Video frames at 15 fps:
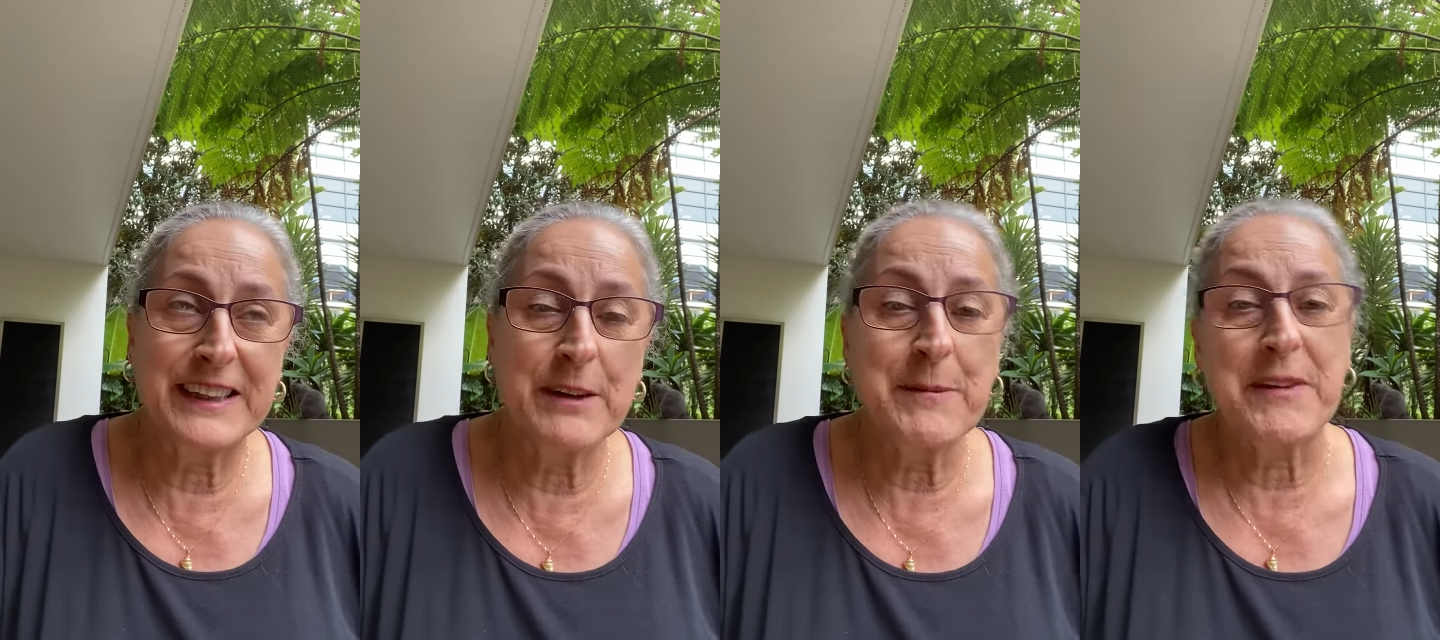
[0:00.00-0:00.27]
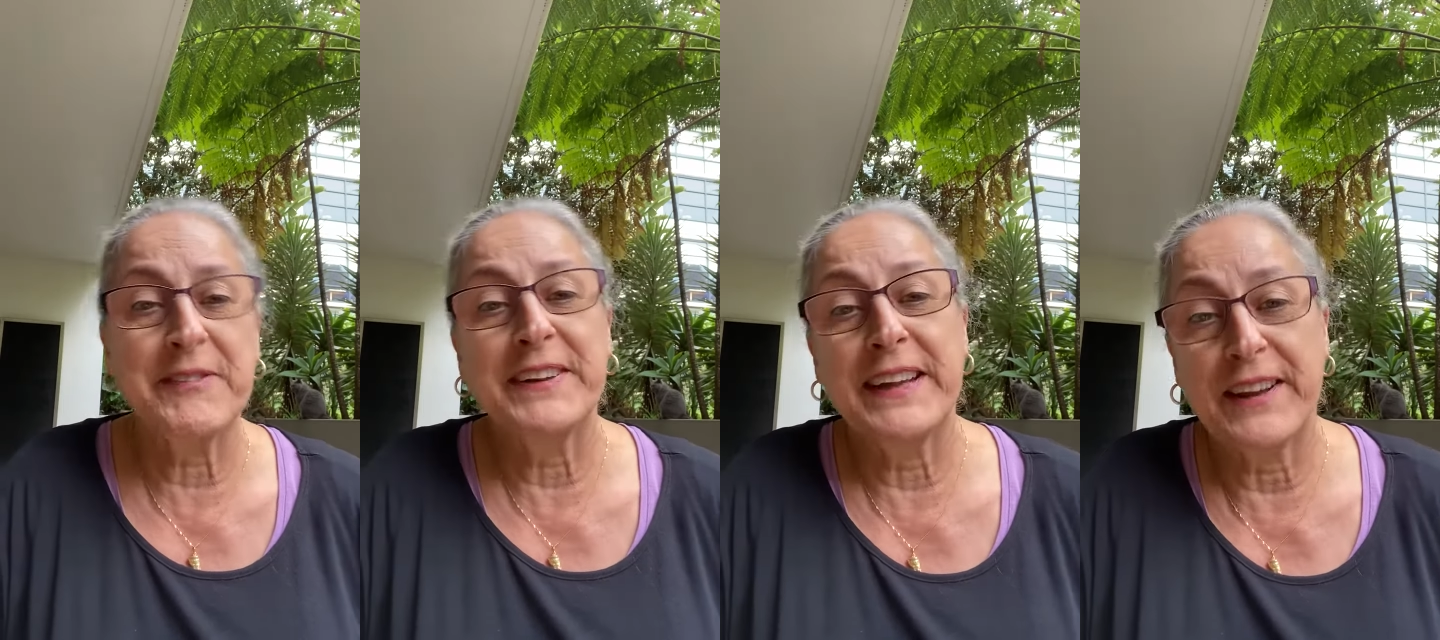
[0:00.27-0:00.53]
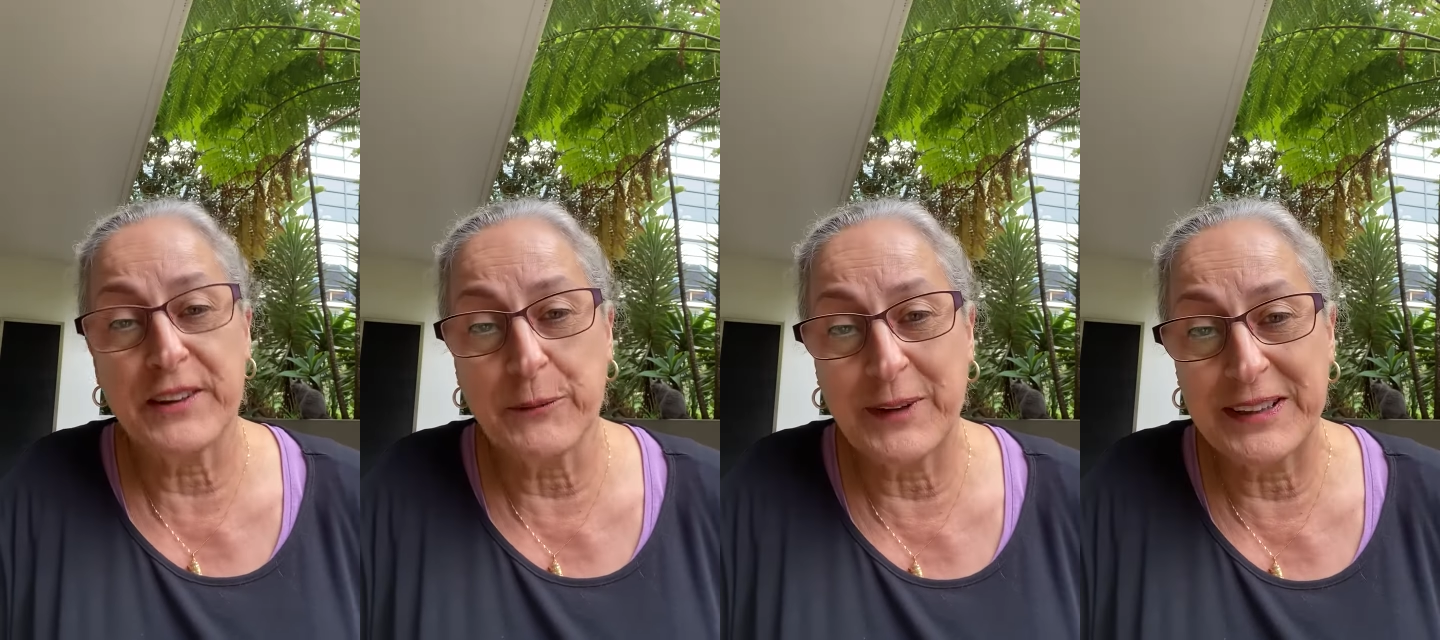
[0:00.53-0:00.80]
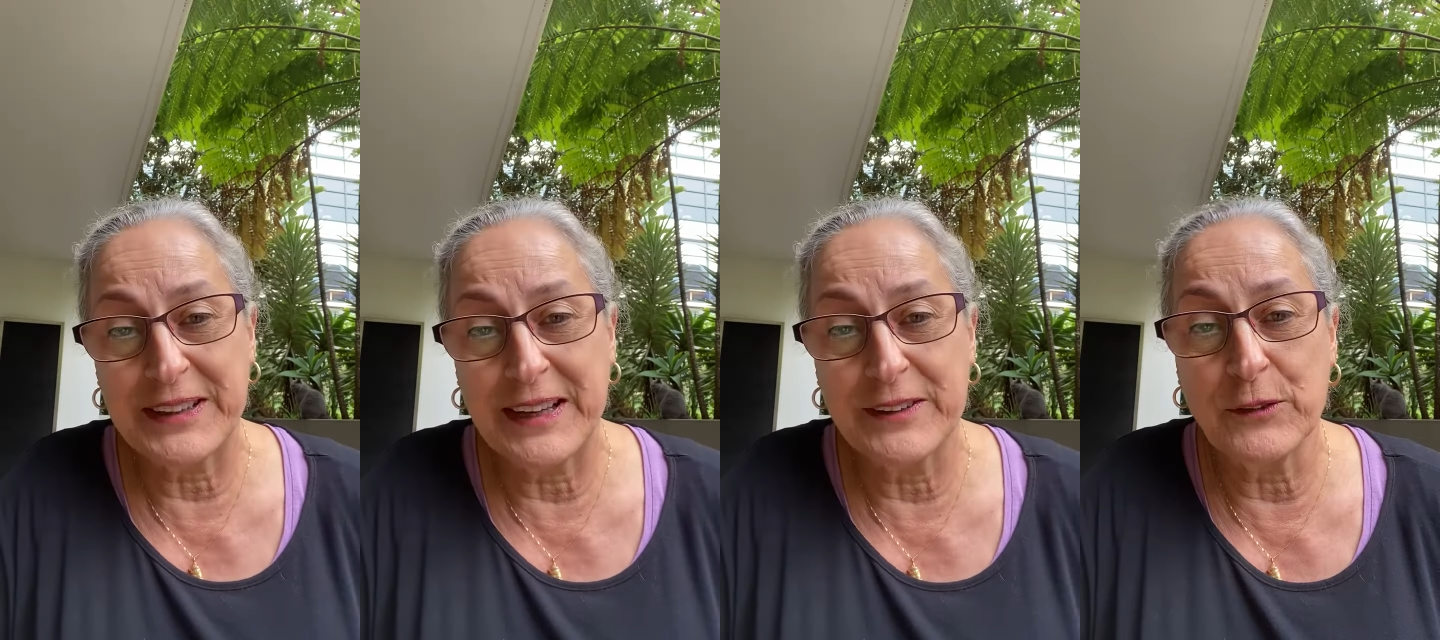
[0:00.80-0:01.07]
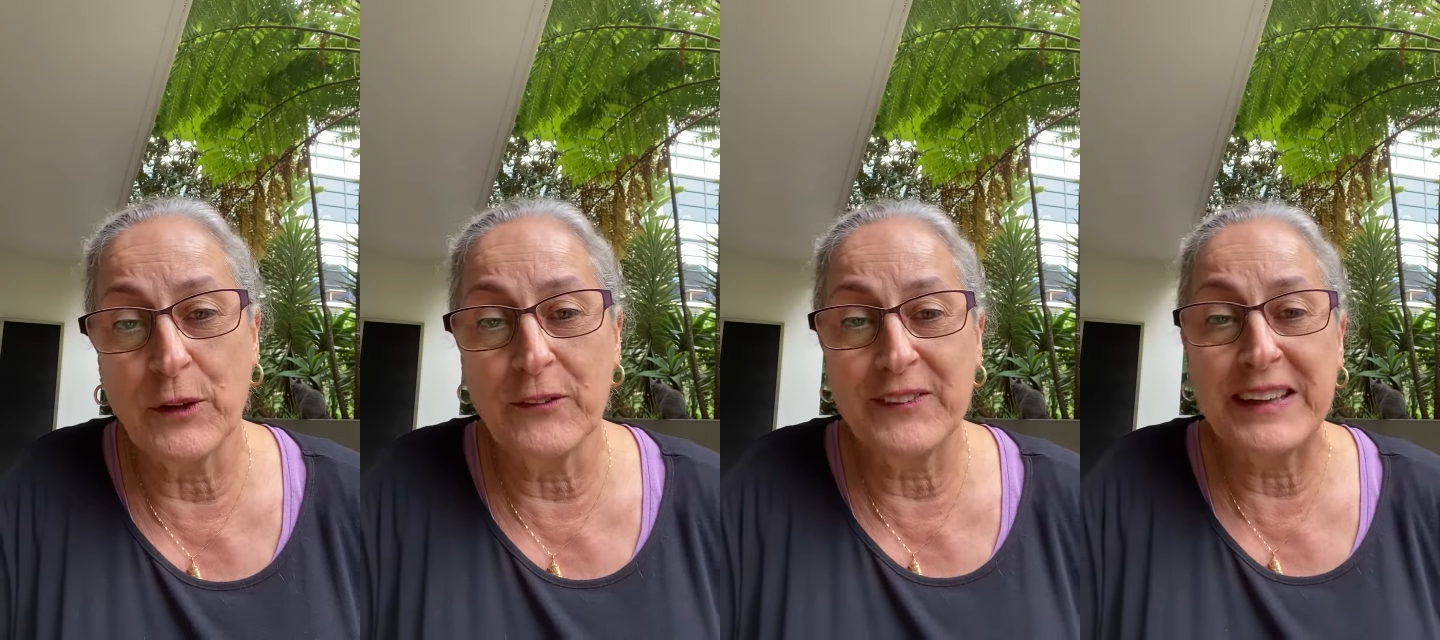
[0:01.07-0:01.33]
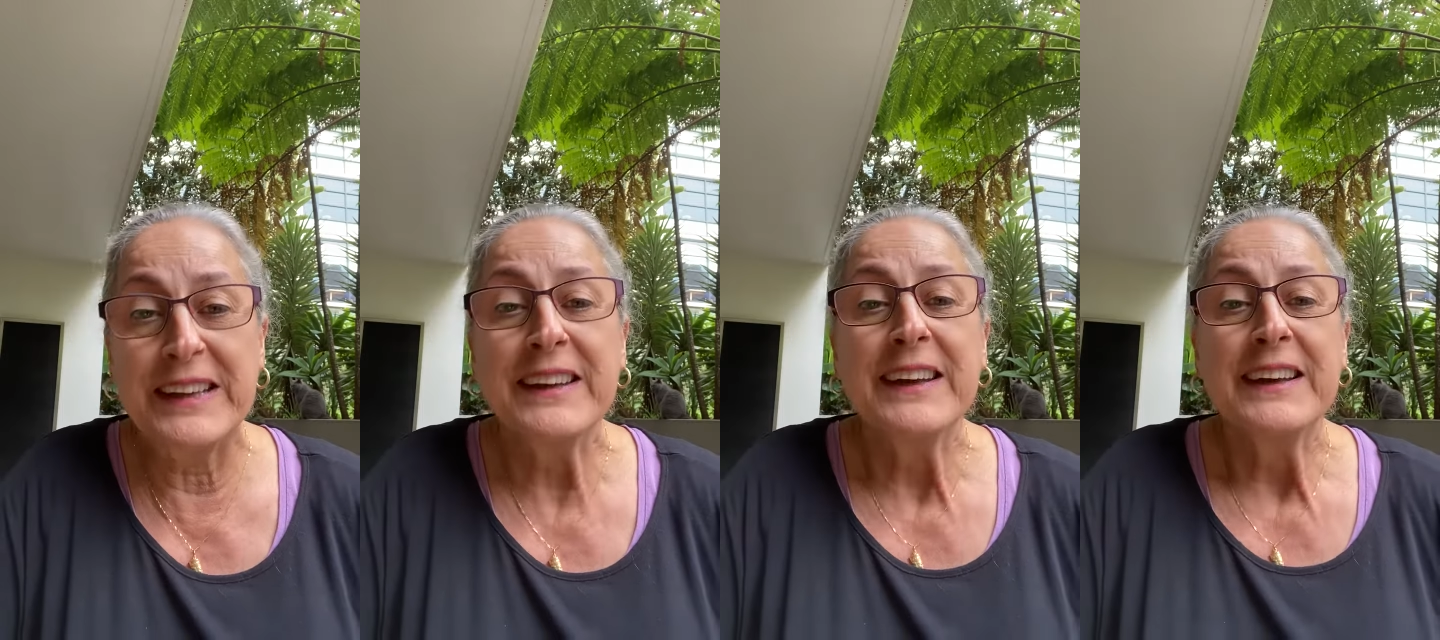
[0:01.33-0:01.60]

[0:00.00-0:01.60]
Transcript: I'm having the other one done on the